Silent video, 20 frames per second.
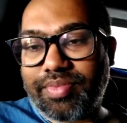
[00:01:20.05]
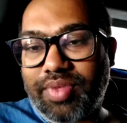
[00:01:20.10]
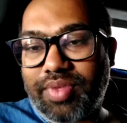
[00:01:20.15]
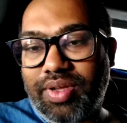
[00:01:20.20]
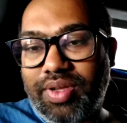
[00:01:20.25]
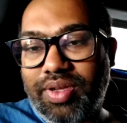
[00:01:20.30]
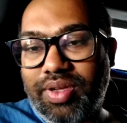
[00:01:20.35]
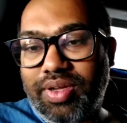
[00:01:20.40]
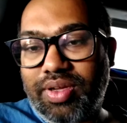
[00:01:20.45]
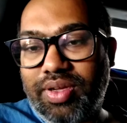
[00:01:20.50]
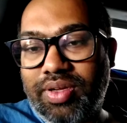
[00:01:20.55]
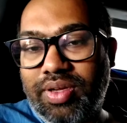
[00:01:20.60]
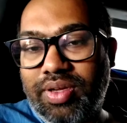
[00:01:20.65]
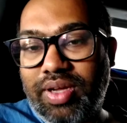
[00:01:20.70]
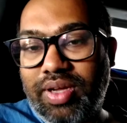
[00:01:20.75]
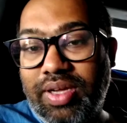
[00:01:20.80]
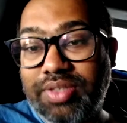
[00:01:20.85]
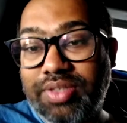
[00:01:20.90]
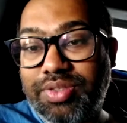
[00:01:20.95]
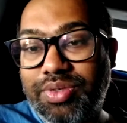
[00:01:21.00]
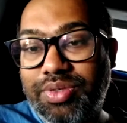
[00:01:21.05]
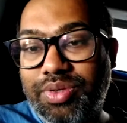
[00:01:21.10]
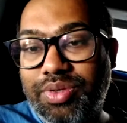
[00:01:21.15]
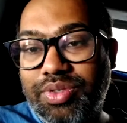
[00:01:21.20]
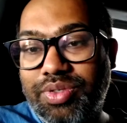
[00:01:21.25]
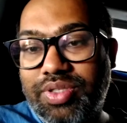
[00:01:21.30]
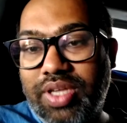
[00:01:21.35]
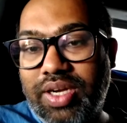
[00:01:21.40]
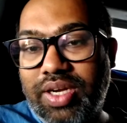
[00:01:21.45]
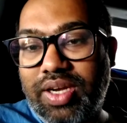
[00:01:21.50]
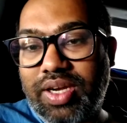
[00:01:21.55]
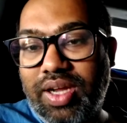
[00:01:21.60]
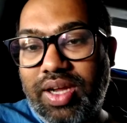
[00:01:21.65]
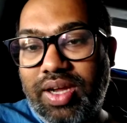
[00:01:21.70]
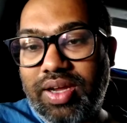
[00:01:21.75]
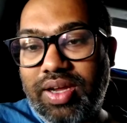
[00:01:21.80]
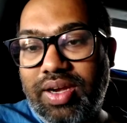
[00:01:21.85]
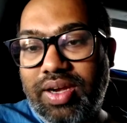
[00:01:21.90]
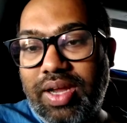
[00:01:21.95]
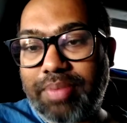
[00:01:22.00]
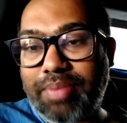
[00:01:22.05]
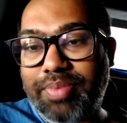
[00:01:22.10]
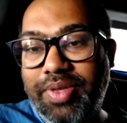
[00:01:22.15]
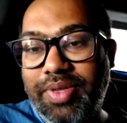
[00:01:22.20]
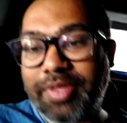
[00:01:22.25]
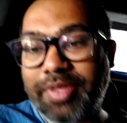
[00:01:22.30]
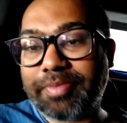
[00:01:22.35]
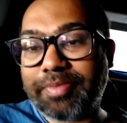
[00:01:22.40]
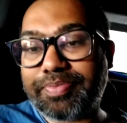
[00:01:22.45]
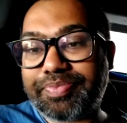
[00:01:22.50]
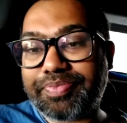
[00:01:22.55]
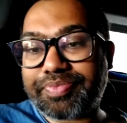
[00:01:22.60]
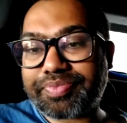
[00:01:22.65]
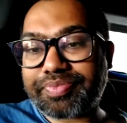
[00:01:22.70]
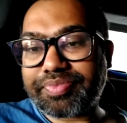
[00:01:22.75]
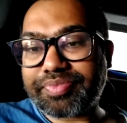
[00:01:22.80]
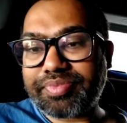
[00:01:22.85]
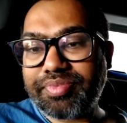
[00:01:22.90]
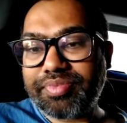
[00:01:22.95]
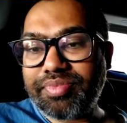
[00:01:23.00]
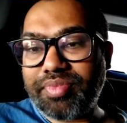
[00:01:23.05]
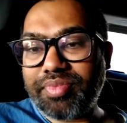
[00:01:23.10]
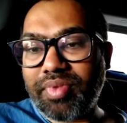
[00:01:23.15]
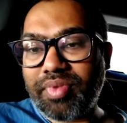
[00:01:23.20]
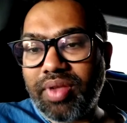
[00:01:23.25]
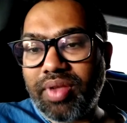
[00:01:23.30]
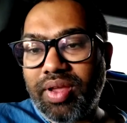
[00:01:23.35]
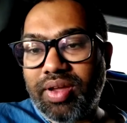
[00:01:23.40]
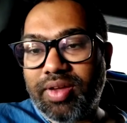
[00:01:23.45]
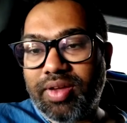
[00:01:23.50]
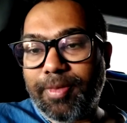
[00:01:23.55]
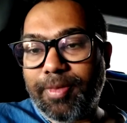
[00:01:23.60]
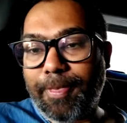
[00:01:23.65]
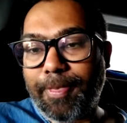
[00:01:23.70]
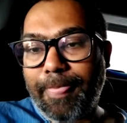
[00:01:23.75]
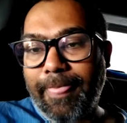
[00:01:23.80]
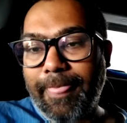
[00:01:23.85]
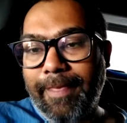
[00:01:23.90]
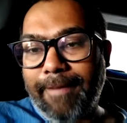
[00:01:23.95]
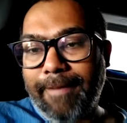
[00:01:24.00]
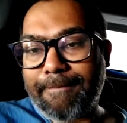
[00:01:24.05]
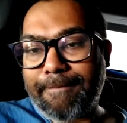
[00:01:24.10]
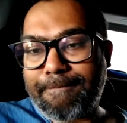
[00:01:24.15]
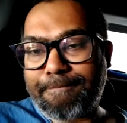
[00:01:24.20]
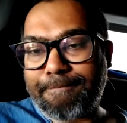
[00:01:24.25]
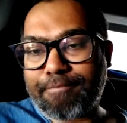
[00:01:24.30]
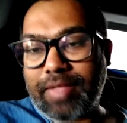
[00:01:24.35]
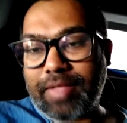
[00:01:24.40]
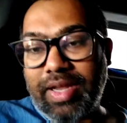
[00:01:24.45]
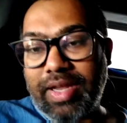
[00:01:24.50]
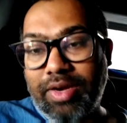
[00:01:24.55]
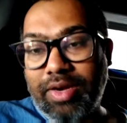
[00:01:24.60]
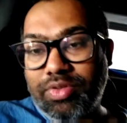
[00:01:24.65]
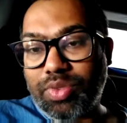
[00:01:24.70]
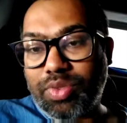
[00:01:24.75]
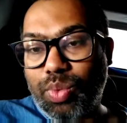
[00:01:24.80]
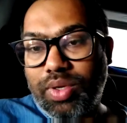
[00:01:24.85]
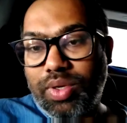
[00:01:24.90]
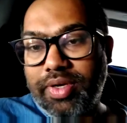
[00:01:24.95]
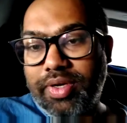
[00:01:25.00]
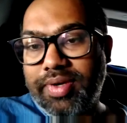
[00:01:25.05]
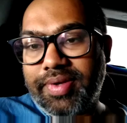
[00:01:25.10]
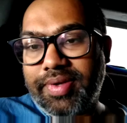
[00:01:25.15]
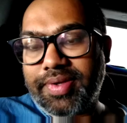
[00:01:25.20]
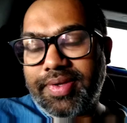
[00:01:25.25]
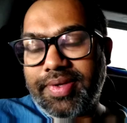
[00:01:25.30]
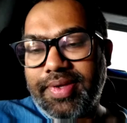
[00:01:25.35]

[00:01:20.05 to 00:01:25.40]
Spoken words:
ICOs that are happening around the world.